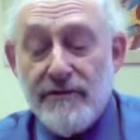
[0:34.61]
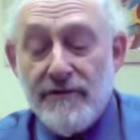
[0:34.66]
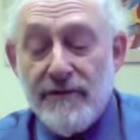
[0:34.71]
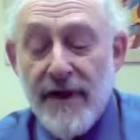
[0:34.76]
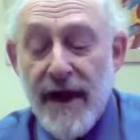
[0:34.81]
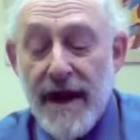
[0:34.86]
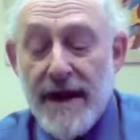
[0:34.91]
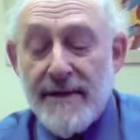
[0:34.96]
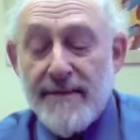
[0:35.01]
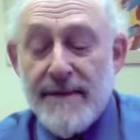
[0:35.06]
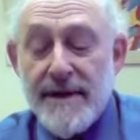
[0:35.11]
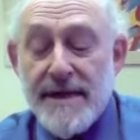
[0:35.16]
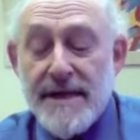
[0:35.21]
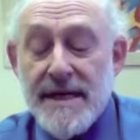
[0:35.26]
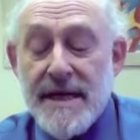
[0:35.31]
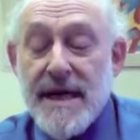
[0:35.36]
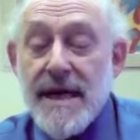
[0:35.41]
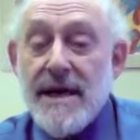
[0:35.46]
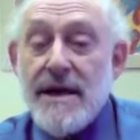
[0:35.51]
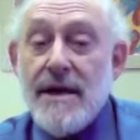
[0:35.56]
vitamin
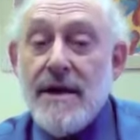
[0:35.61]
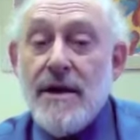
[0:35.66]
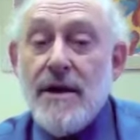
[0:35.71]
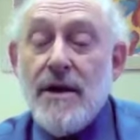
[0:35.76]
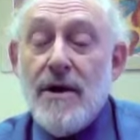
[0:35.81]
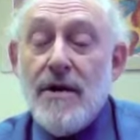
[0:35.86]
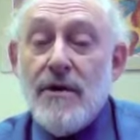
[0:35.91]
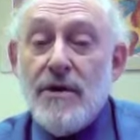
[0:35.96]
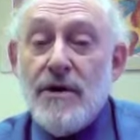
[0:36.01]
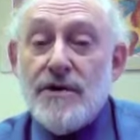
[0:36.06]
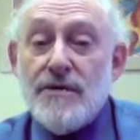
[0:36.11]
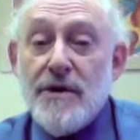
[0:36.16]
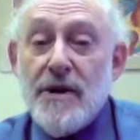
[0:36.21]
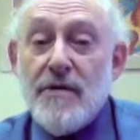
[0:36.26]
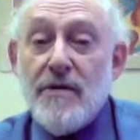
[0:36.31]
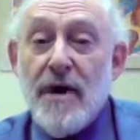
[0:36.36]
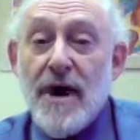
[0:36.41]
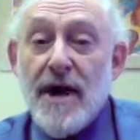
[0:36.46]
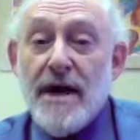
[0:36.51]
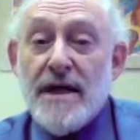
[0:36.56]
D was
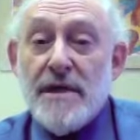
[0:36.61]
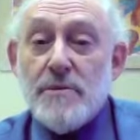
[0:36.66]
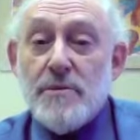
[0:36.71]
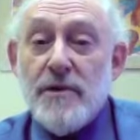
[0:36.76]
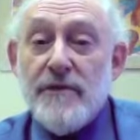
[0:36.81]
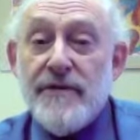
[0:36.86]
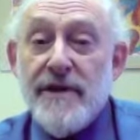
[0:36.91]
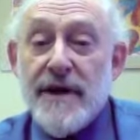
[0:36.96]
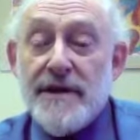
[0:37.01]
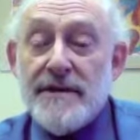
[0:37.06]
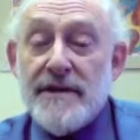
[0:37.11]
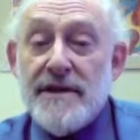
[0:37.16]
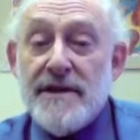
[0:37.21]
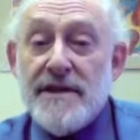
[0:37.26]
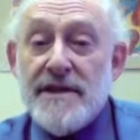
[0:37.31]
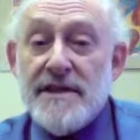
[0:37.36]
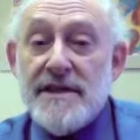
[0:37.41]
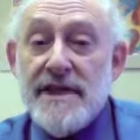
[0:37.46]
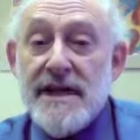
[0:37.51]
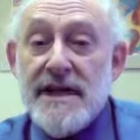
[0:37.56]
required to prevent the
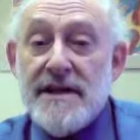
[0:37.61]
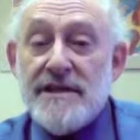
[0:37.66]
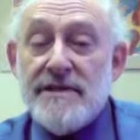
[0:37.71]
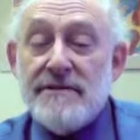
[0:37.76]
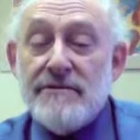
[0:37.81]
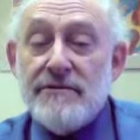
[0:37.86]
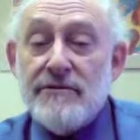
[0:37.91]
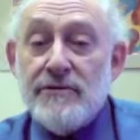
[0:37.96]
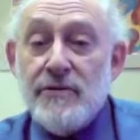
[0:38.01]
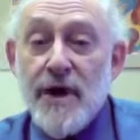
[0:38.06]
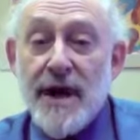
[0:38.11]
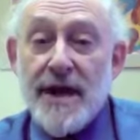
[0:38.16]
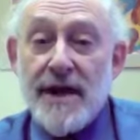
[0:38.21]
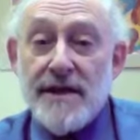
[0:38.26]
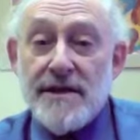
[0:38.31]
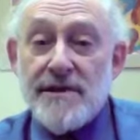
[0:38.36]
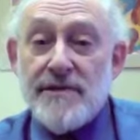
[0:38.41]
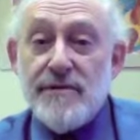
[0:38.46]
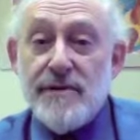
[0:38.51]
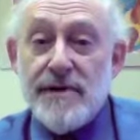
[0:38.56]
disease
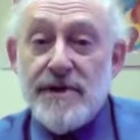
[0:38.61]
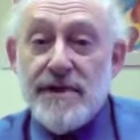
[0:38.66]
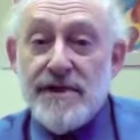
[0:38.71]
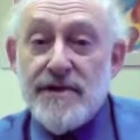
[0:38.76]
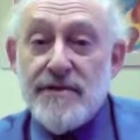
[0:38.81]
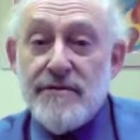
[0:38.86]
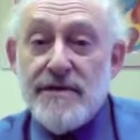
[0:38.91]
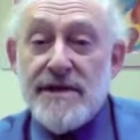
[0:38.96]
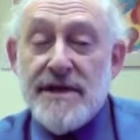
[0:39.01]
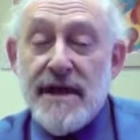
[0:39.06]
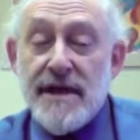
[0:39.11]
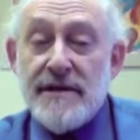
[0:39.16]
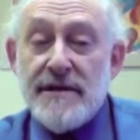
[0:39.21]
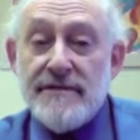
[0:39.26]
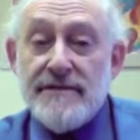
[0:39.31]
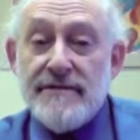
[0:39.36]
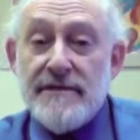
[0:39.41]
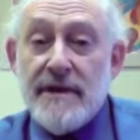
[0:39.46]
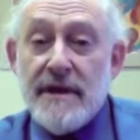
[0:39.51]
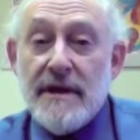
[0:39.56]
rickets, which is the result of